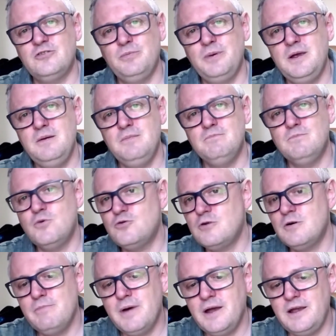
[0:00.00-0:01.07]
to be
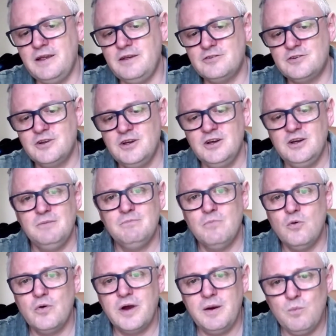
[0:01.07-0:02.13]
more amazed,
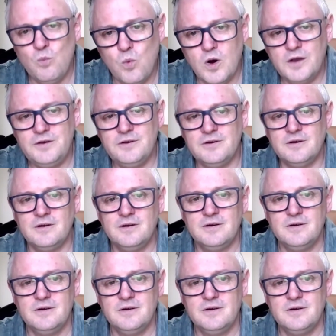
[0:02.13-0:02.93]
more in wonder.